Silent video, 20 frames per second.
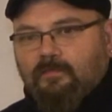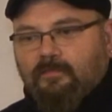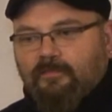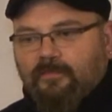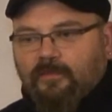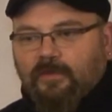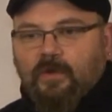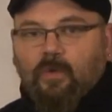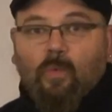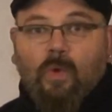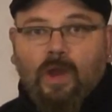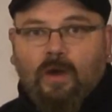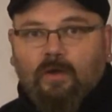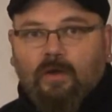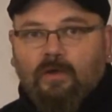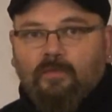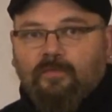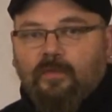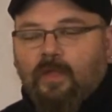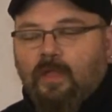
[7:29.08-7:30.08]
very aware
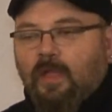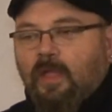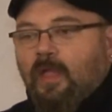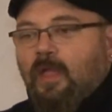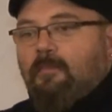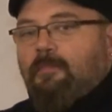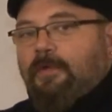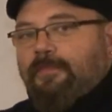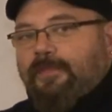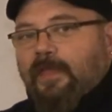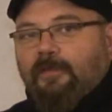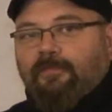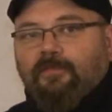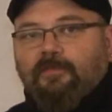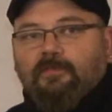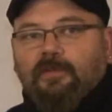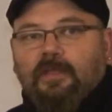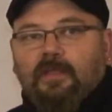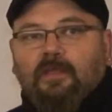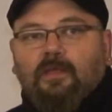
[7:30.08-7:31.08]
of. But
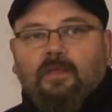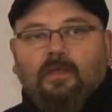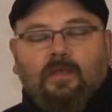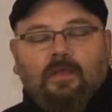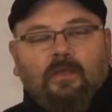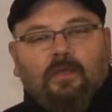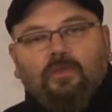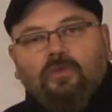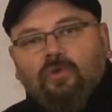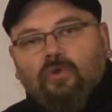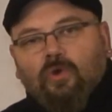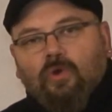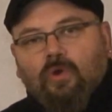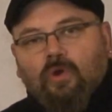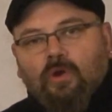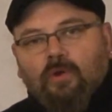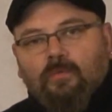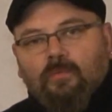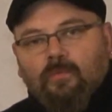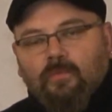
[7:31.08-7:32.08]
definitely
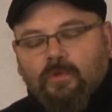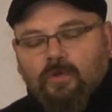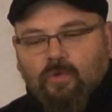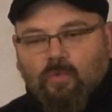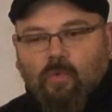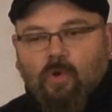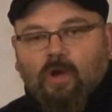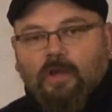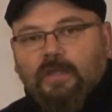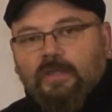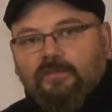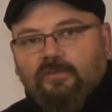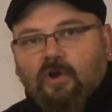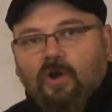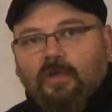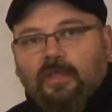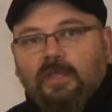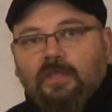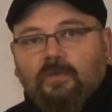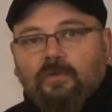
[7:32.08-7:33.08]
your
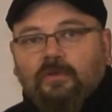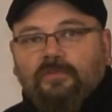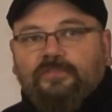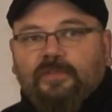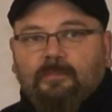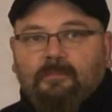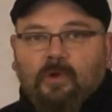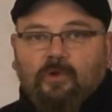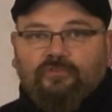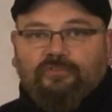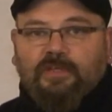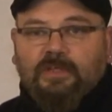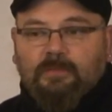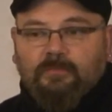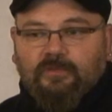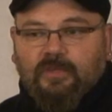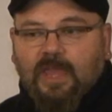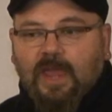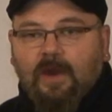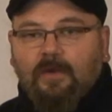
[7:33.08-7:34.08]
walkie-talkie units that most
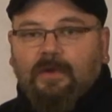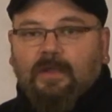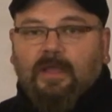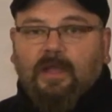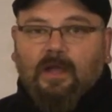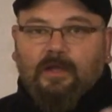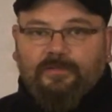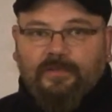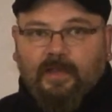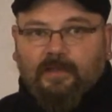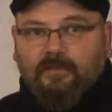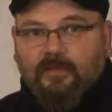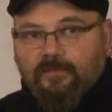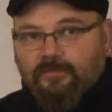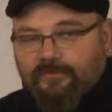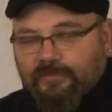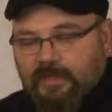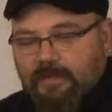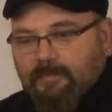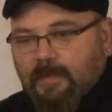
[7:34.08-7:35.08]
teams carry to contact other
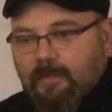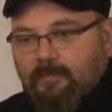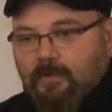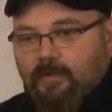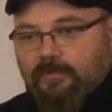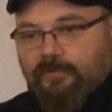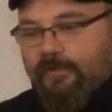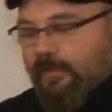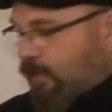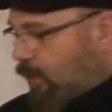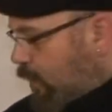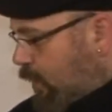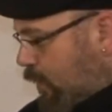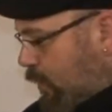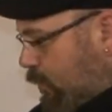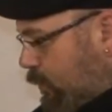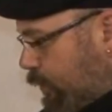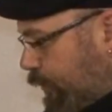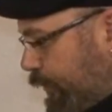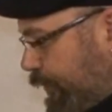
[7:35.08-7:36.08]
team members
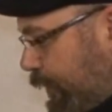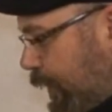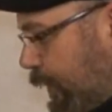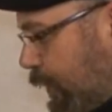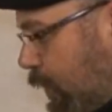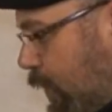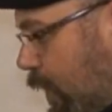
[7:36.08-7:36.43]
will set it